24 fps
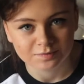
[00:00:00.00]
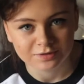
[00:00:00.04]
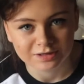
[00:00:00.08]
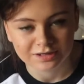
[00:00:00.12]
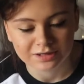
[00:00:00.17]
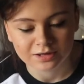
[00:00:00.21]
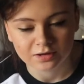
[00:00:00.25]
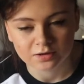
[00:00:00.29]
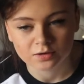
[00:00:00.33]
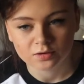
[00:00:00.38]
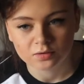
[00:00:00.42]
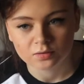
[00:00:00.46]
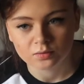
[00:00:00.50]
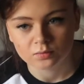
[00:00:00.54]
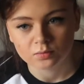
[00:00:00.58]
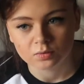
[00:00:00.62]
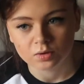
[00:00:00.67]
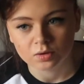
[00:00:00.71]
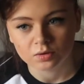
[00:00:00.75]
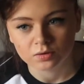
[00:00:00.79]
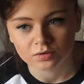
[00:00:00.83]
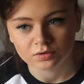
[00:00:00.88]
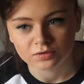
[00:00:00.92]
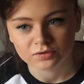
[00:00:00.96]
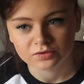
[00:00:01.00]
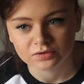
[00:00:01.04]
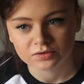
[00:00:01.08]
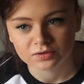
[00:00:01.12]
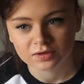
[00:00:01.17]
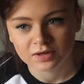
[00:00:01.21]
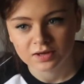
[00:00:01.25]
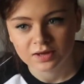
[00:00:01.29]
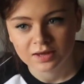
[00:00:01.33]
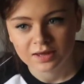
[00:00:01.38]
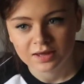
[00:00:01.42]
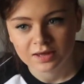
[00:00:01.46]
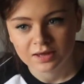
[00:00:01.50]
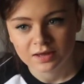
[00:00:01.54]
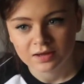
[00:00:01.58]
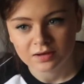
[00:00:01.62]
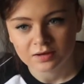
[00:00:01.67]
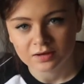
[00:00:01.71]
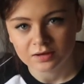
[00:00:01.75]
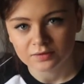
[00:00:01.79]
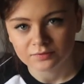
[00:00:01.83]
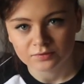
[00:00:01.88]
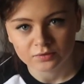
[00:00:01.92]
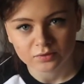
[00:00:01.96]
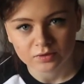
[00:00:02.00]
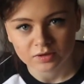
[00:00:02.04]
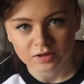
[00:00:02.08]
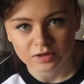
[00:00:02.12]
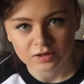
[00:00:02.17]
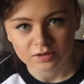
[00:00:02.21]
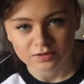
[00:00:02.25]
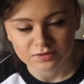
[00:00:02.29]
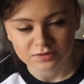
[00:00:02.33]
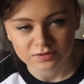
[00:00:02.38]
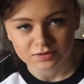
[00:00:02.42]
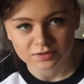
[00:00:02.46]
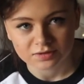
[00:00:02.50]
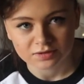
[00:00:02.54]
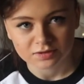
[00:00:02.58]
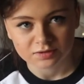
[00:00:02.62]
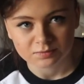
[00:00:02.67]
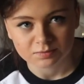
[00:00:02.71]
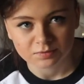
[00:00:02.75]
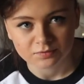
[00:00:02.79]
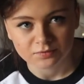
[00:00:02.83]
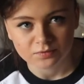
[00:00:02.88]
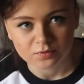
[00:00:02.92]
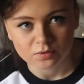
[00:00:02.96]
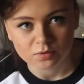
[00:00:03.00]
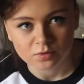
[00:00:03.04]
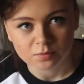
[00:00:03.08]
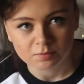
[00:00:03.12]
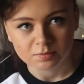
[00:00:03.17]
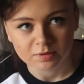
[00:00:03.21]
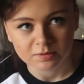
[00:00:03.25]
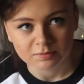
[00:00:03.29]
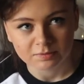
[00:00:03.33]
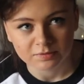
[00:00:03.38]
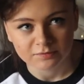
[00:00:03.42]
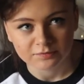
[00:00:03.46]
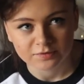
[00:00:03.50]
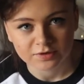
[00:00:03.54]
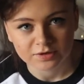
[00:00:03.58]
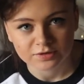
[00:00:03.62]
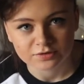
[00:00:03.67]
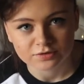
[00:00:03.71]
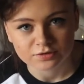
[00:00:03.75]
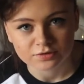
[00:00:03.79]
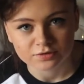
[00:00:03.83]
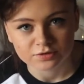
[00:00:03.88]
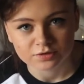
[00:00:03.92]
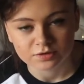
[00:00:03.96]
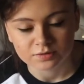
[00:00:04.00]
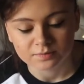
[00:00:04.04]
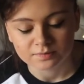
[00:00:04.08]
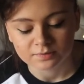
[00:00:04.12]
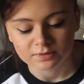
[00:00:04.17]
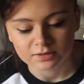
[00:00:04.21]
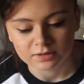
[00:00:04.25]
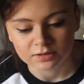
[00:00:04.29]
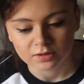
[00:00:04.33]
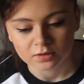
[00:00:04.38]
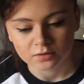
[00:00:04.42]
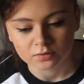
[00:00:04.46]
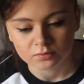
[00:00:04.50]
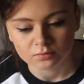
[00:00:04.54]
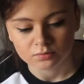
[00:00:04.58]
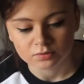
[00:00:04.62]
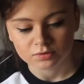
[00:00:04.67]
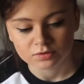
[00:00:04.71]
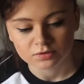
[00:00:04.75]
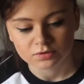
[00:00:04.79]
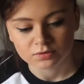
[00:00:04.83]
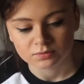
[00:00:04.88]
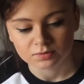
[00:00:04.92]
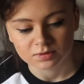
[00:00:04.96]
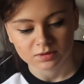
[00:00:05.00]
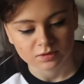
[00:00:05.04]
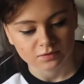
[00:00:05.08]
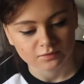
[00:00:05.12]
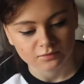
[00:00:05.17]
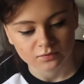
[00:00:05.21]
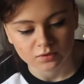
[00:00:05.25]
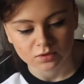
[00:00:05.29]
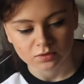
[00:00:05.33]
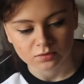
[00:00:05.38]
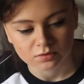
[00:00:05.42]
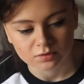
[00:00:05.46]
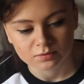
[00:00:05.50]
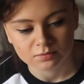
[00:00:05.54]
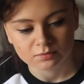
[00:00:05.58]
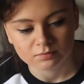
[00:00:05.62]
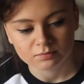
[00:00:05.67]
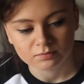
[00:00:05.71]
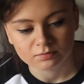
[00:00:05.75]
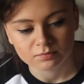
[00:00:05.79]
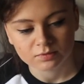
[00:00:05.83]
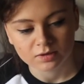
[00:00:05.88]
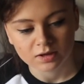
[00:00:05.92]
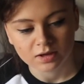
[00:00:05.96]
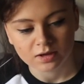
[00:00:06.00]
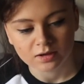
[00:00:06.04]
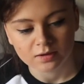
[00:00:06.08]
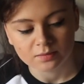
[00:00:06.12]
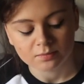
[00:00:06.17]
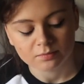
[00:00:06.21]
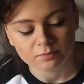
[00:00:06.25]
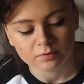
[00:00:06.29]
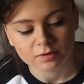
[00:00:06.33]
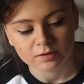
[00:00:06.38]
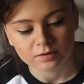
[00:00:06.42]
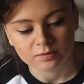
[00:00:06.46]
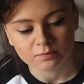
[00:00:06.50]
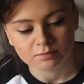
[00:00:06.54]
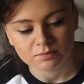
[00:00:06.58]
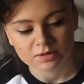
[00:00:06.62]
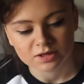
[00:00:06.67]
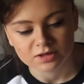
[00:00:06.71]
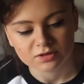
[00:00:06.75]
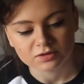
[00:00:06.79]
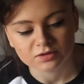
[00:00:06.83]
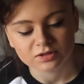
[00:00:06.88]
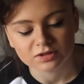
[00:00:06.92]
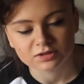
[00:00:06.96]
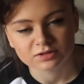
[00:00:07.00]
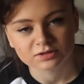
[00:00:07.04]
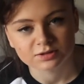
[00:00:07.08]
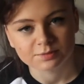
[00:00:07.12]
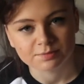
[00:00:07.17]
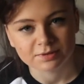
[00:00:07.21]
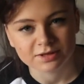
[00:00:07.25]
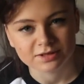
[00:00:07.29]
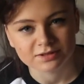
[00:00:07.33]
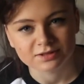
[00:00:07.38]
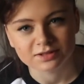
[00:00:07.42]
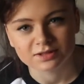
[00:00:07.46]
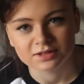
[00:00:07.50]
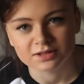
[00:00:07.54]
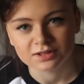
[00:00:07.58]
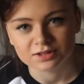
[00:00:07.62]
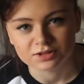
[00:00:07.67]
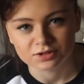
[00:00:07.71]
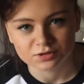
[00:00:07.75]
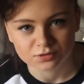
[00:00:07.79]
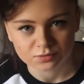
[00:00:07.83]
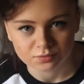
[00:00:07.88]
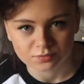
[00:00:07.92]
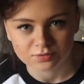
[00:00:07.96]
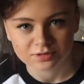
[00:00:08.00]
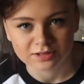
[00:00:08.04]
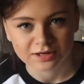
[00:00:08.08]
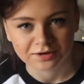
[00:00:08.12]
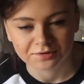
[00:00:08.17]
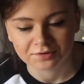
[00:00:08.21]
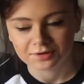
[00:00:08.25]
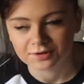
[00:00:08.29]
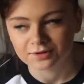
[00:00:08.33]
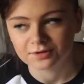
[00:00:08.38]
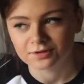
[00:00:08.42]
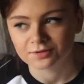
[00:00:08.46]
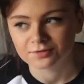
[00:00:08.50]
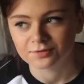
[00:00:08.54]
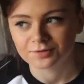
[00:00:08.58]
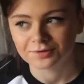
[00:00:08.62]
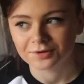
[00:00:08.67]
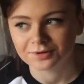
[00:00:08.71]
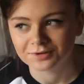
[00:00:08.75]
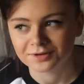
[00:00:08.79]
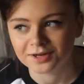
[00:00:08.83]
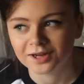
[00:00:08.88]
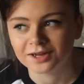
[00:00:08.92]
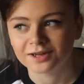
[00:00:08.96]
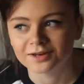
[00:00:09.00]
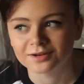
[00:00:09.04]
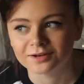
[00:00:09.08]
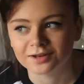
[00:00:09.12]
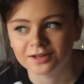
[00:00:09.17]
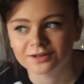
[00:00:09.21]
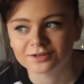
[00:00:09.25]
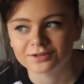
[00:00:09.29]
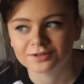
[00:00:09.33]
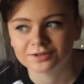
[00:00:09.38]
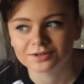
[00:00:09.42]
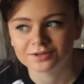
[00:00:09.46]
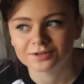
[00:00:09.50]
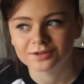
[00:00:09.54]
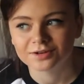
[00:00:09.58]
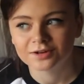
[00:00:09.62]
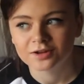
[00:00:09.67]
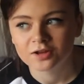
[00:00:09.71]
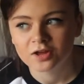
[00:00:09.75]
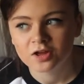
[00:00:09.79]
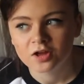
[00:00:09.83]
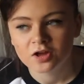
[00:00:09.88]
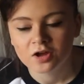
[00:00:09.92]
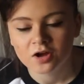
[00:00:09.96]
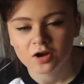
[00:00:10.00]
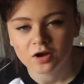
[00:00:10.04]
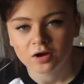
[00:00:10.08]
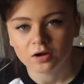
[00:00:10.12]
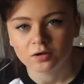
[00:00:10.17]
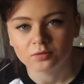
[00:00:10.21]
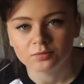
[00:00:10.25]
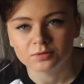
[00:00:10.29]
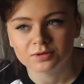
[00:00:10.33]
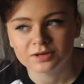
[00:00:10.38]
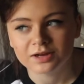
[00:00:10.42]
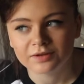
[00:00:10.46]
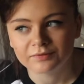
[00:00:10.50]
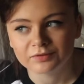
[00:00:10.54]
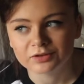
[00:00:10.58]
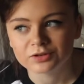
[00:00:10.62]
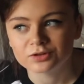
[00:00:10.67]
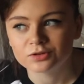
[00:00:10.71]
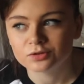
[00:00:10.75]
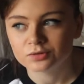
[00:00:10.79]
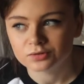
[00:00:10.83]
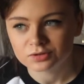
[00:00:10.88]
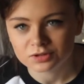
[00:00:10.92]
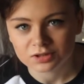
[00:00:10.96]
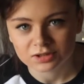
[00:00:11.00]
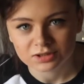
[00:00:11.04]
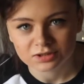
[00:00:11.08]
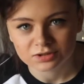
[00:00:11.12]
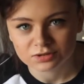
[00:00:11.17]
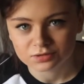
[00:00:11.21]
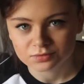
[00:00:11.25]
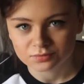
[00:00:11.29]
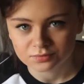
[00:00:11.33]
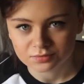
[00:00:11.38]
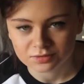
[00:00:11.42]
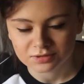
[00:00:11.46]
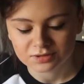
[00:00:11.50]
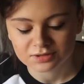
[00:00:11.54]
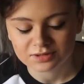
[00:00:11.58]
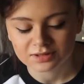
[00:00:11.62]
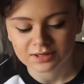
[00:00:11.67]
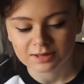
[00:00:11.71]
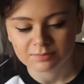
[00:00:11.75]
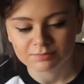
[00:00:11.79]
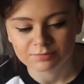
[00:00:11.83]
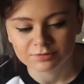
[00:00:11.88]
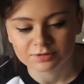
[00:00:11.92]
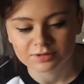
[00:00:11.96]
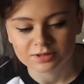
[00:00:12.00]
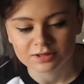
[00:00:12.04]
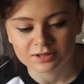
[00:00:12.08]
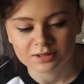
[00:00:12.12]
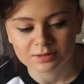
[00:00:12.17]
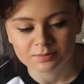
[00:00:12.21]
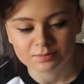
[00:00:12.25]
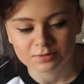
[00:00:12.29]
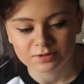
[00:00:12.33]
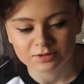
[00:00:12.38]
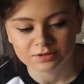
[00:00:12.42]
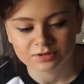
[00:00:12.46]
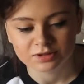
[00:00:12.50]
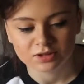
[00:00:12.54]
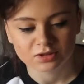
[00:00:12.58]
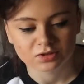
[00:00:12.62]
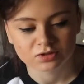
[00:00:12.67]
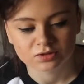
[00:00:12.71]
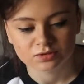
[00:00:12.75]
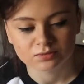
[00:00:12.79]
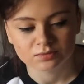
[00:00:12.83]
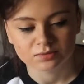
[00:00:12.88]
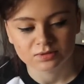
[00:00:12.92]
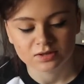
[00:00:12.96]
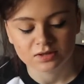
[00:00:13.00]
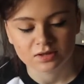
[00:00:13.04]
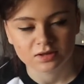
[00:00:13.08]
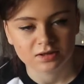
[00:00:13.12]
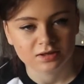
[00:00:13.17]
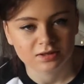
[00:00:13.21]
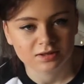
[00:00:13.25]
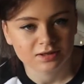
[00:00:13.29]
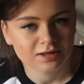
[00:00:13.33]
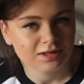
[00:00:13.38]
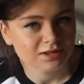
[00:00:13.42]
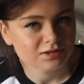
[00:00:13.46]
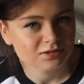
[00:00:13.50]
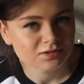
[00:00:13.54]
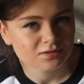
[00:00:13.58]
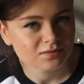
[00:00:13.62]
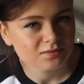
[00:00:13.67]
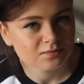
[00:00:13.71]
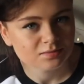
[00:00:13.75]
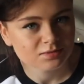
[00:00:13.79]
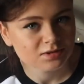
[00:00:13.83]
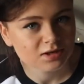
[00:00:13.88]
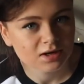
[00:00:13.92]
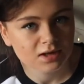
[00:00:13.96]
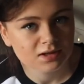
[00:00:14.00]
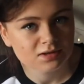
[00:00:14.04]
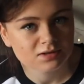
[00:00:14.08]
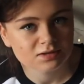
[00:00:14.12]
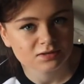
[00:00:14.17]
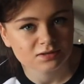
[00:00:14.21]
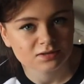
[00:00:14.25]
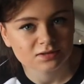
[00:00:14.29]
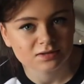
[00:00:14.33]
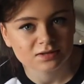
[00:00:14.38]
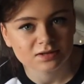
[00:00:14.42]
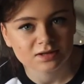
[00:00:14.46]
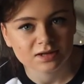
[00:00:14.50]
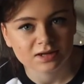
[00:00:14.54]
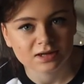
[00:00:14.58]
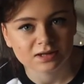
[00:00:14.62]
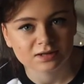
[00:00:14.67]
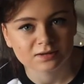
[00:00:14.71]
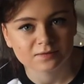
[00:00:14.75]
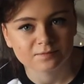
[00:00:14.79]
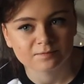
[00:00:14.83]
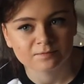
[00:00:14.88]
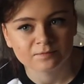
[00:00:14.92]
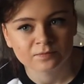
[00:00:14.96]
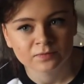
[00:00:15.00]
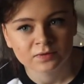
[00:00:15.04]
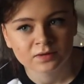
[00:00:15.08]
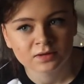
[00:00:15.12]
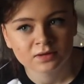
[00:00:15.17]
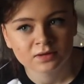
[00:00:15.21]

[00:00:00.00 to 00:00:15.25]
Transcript: video was, I've answered this before, but my first YouTube video was doing a vlog where me and Jessica basically stalked Ariana Grande in London. I would never usually stalk a celebrity, but Jessica was like, let's go up to London and